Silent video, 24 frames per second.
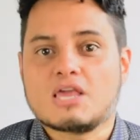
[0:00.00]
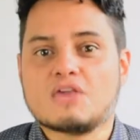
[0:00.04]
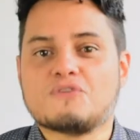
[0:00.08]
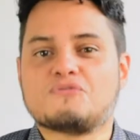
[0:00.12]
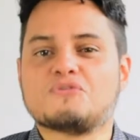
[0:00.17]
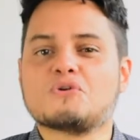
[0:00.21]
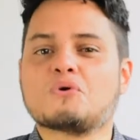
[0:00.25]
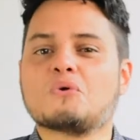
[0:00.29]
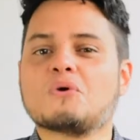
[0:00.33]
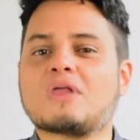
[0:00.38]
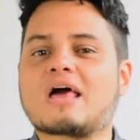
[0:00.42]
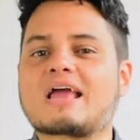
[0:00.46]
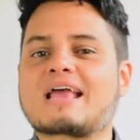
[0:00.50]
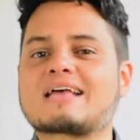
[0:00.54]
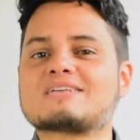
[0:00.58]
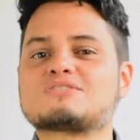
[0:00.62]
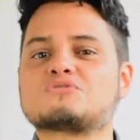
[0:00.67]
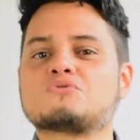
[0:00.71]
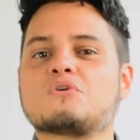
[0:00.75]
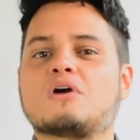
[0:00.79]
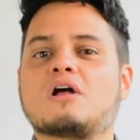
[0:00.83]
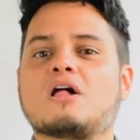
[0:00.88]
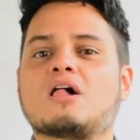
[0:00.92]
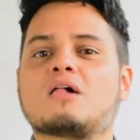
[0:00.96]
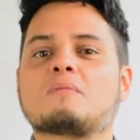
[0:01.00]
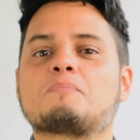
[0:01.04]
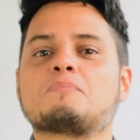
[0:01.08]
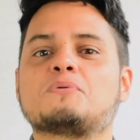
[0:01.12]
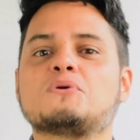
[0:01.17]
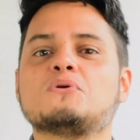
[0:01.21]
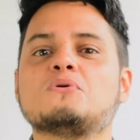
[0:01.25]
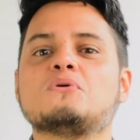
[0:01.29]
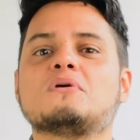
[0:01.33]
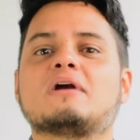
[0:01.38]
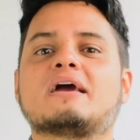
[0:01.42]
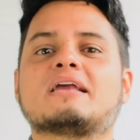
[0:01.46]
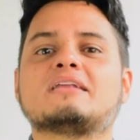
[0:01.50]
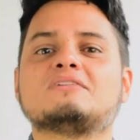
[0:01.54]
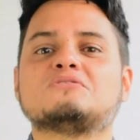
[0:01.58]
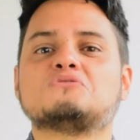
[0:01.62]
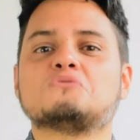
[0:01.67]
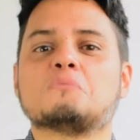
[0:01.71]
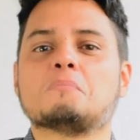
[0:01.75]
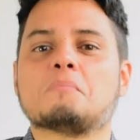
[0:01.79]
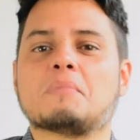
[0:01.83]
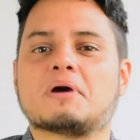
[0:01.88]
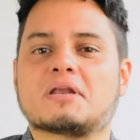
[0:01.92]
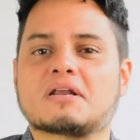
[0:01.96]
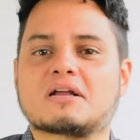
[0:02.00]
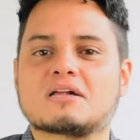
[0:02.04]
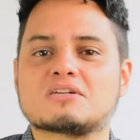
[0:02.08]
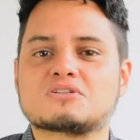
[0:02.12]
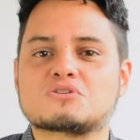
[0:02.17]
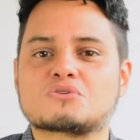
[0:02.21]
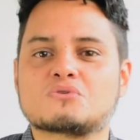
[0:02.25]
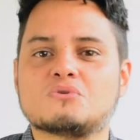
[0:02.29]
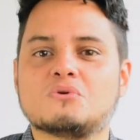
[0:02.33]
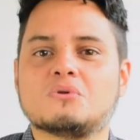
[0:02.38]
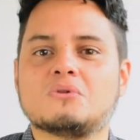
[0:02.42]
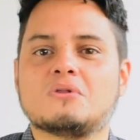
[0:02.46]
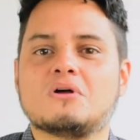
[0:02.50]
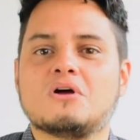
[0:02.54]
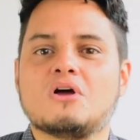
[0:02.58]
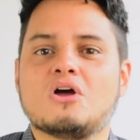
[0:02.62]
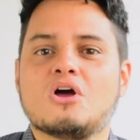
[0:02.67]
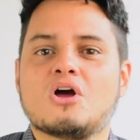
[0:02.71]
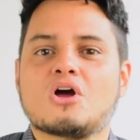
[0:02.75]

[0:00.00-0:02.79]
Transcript: If you would like us to help you get into medical school,